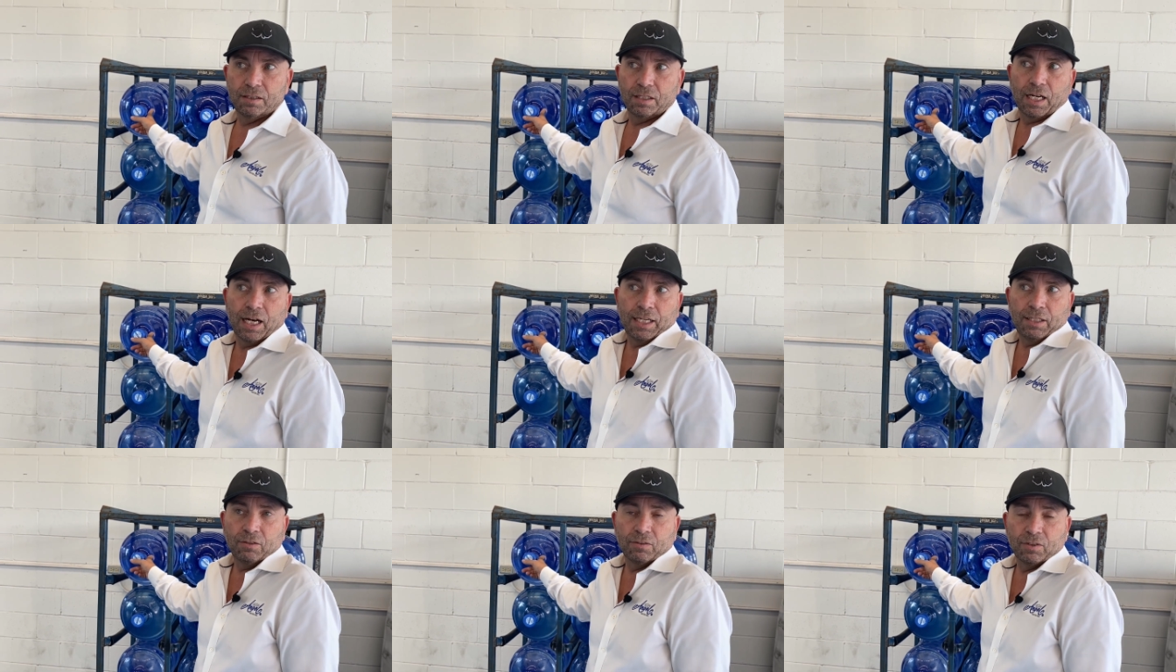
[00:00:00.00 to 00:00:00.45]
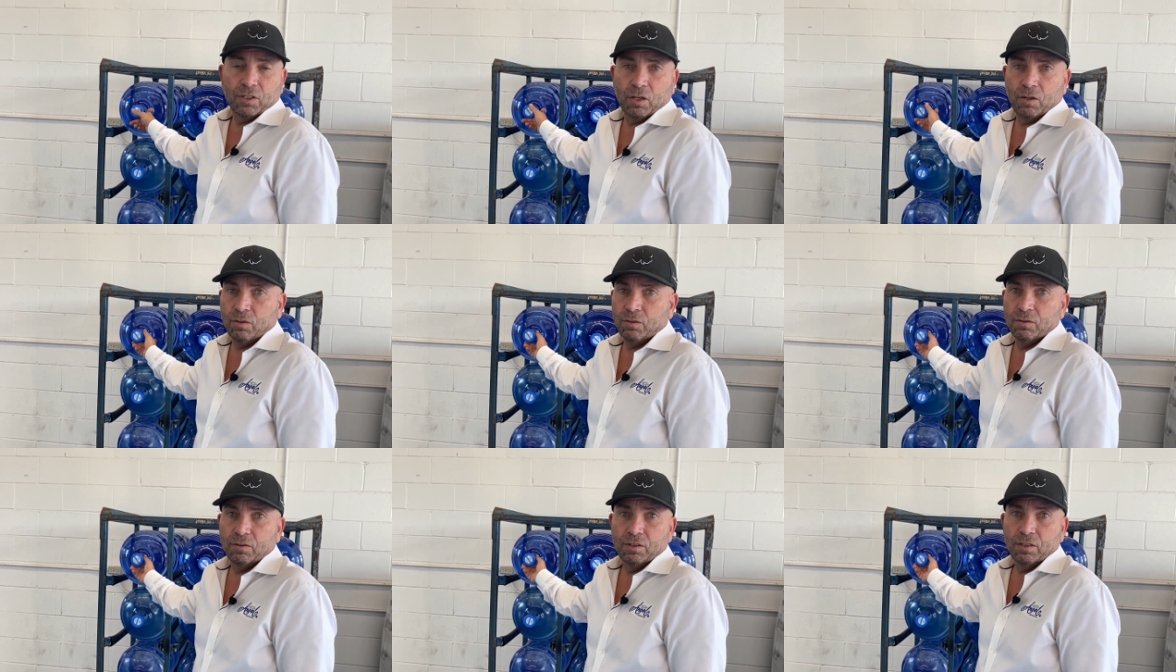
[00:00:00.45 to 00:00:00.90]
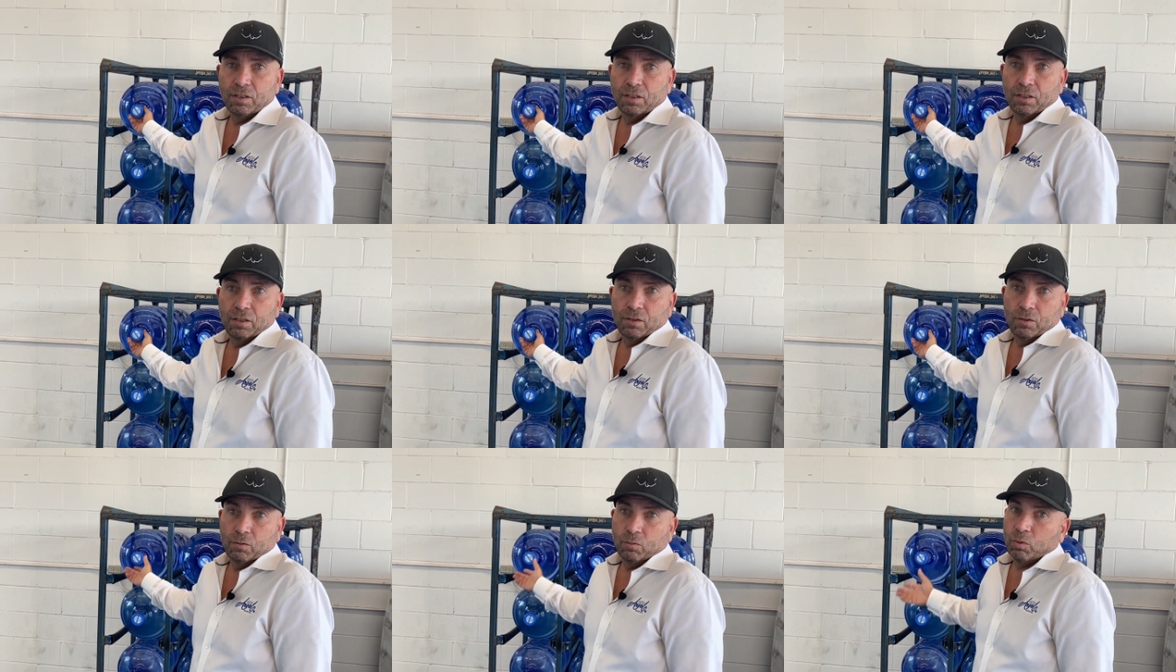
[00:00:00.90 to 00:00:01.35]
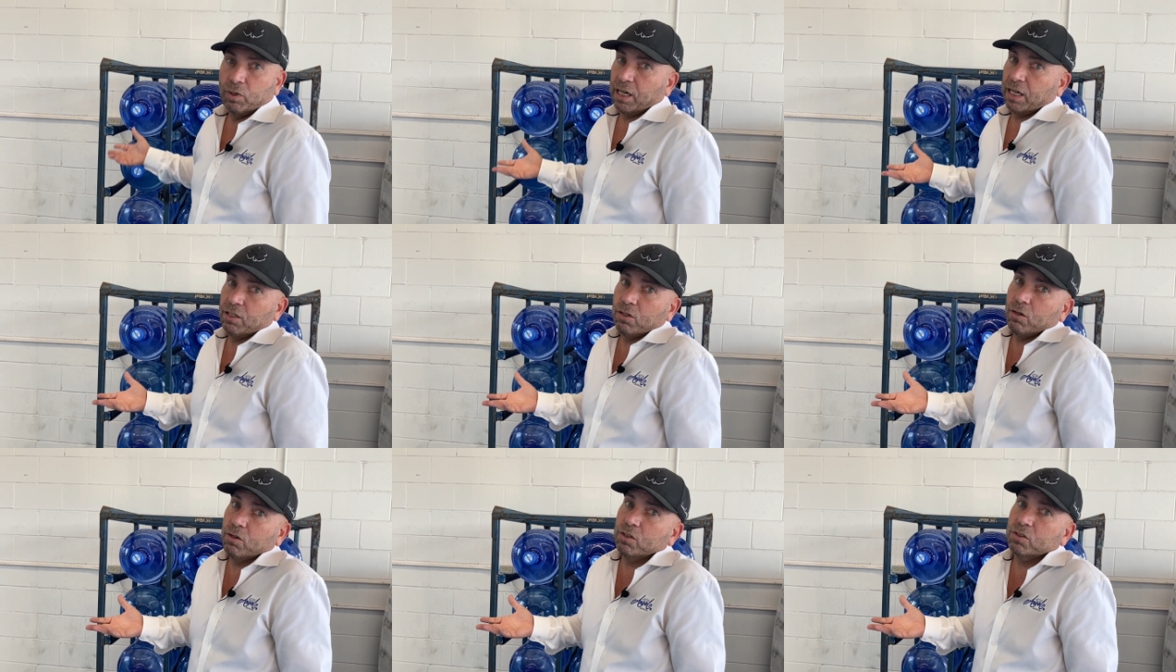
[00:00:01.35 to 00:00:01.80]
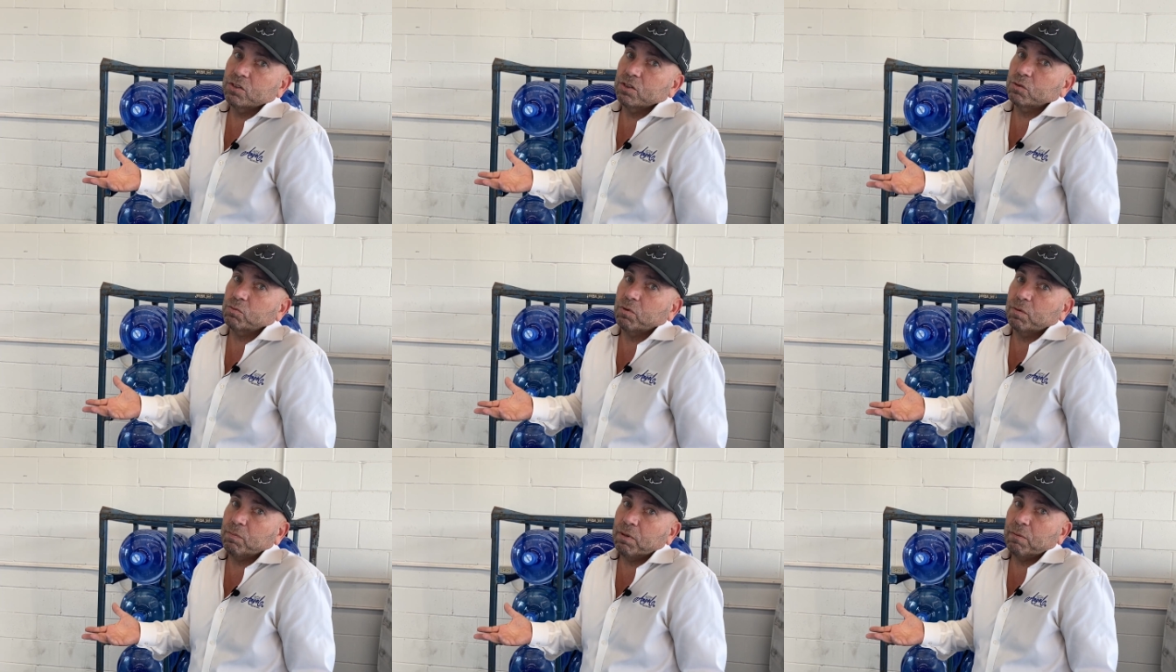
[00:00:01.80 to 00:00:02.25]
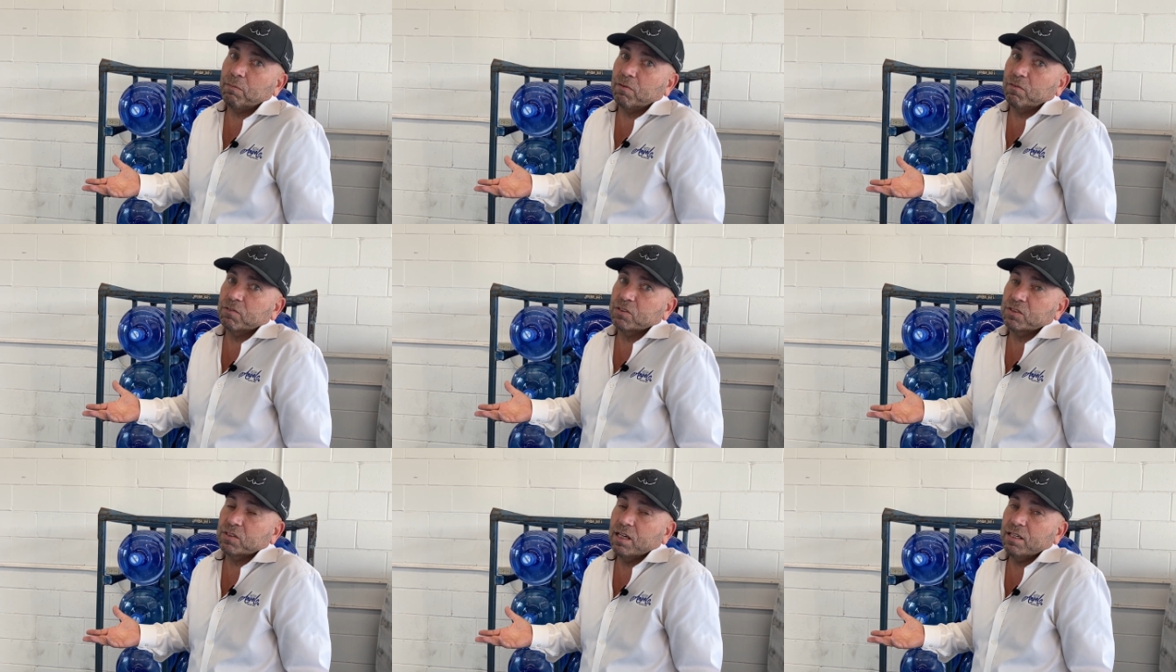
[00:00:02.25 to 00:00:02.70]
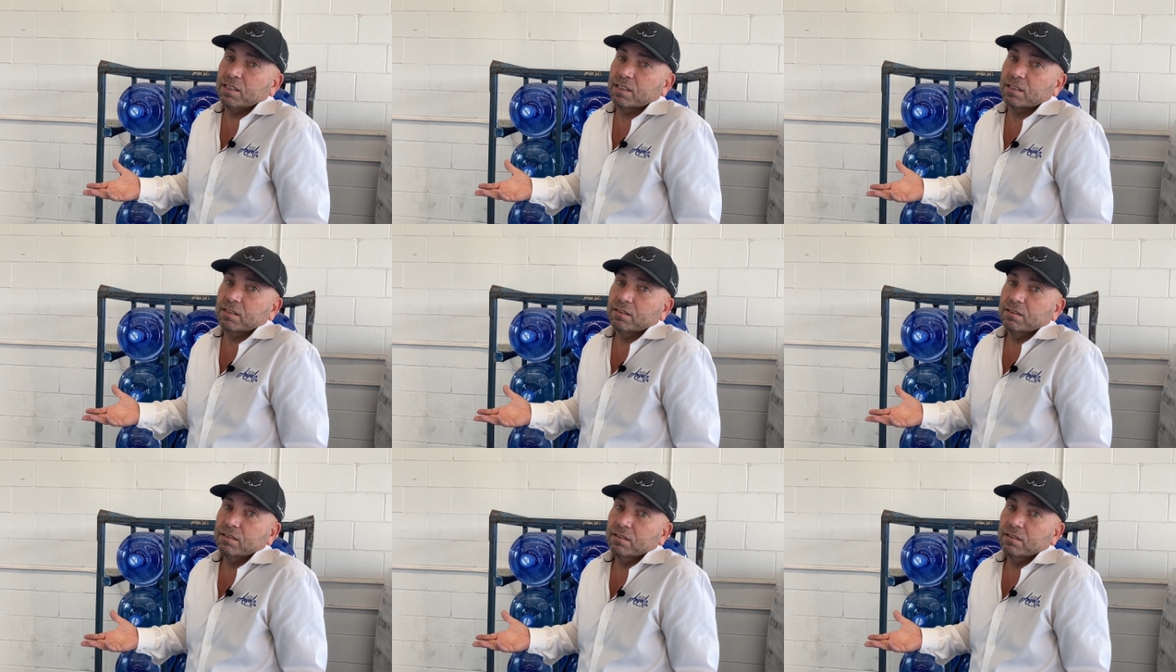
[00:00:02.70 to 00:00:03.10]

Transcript: I don't know. What I know is just what people have studied